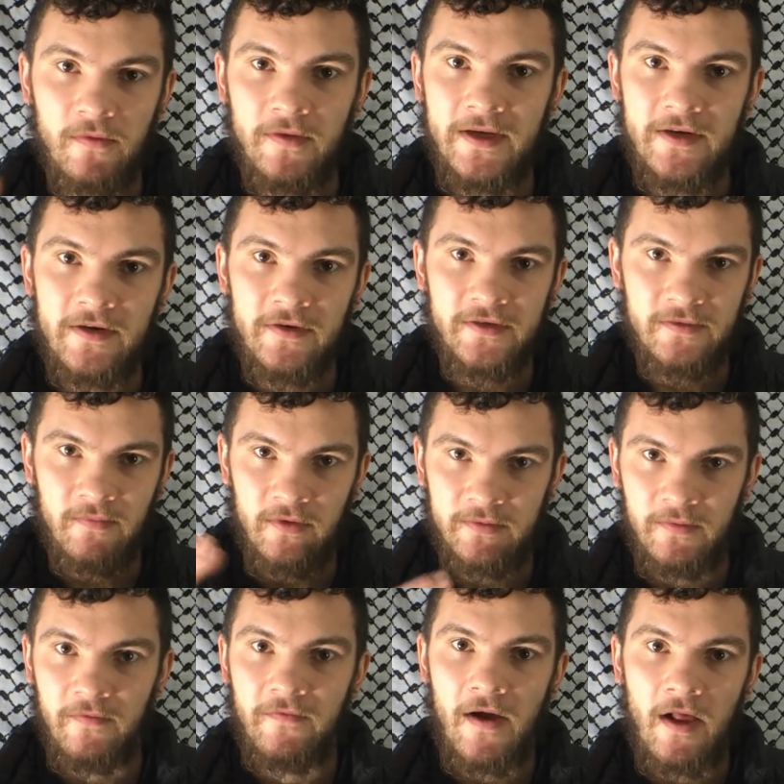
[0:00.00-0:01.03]
leaders and
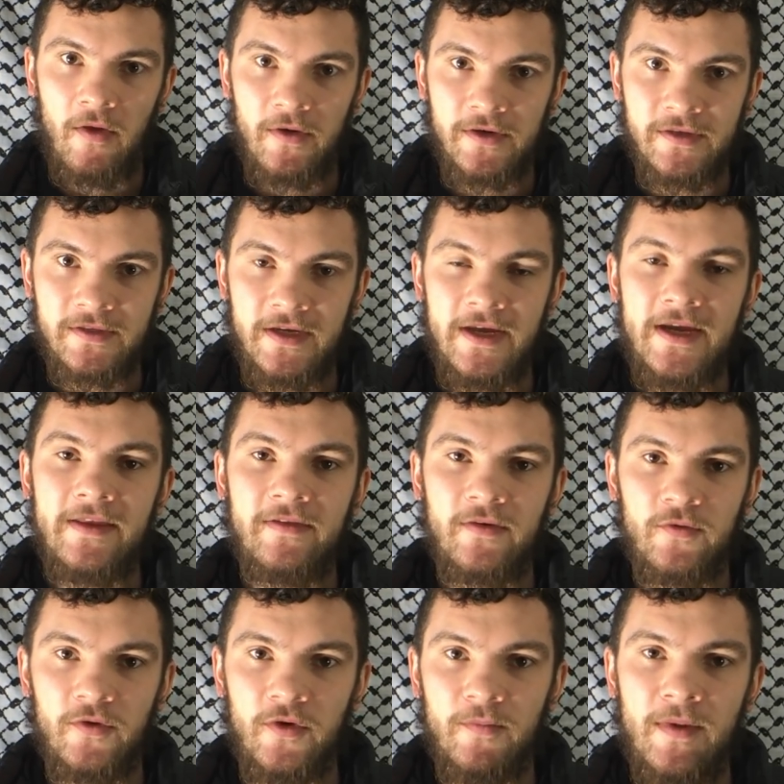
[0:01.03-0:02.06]
multiple followers in the
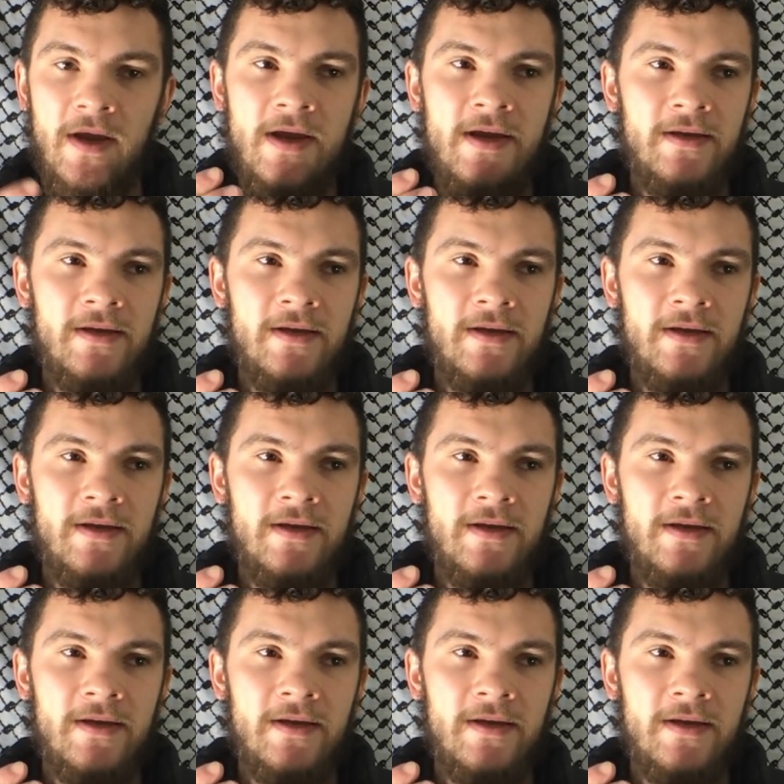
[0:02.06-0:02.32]
group.